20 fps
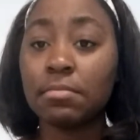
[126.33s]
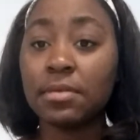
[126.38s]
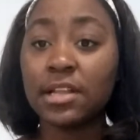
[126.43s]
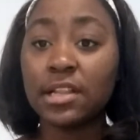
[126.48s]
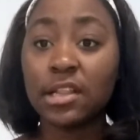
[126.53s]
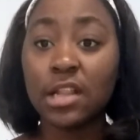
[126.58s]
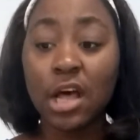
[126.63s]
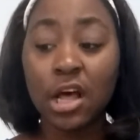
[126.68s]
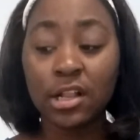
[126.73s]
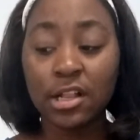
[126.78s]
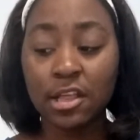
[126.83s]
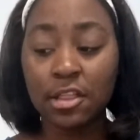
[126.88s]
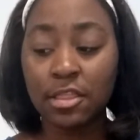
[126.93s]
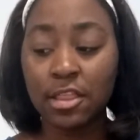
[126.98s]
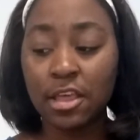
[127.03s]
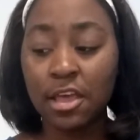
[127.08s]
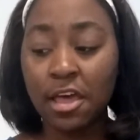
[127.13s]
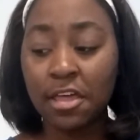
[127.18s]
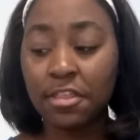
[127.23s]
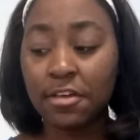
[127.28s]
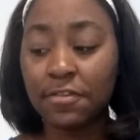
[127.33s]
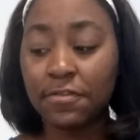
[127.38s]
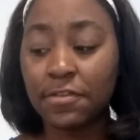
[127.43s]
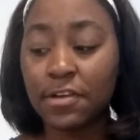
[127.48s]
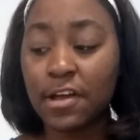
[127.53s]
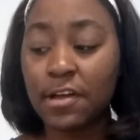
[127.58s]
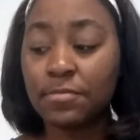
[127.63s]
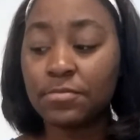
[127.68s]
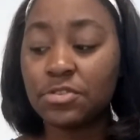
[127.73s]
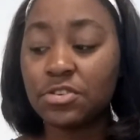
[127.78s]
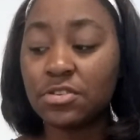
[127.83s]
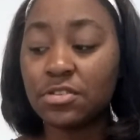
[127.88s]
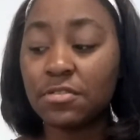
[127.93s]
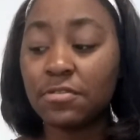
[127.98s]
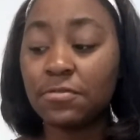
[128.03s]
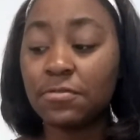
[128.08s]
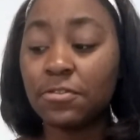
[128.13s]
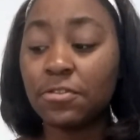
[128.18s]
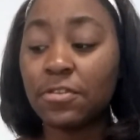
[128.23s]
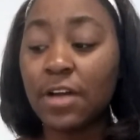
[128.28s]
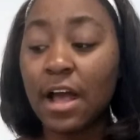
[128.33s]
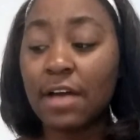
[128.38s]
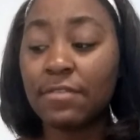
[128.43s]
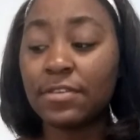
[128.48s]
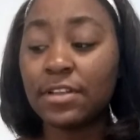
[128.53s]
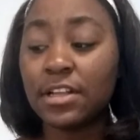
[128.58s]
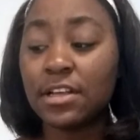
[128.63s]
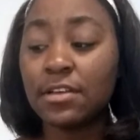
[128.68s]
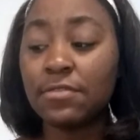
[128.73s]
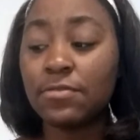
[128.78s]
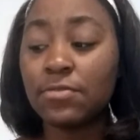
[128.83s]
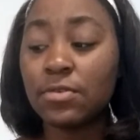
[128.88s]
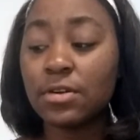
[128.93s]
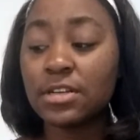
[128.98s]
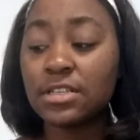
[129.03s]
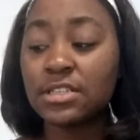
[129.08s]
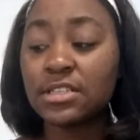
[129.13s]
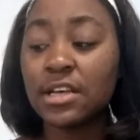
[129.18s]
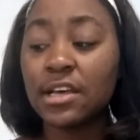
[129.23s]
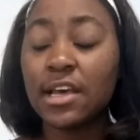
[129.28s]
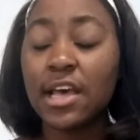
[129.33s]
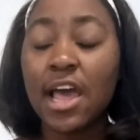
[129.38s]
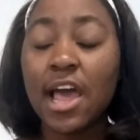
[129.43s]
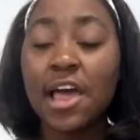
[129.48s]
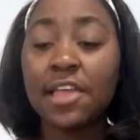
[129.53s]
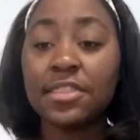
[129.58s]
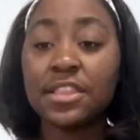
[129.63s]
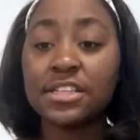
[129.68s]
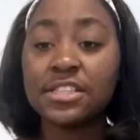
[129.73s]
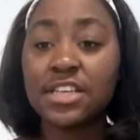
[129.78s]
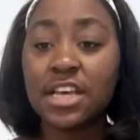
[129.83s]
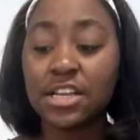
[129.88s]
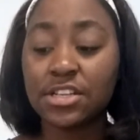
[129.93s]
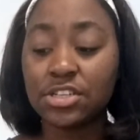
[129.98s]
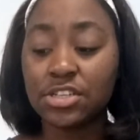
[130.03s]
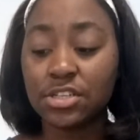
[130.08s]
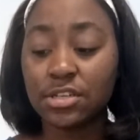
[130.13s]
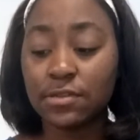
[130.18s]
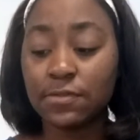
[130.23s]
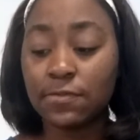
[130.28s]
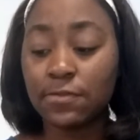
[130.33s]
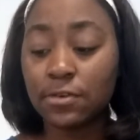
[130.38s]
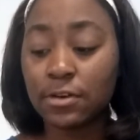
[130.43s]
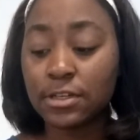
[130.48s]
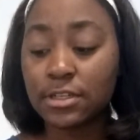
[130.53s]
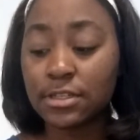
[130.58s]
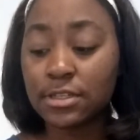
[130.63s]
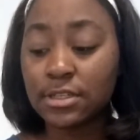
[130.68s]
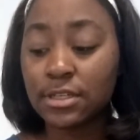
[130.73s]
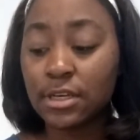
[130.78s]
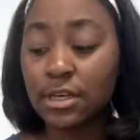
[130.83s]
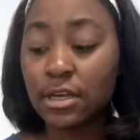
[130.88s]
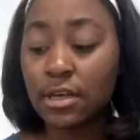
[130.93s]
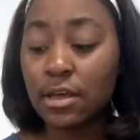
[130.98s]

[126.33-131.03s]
but not in the other frame due to gravity force and the tension force.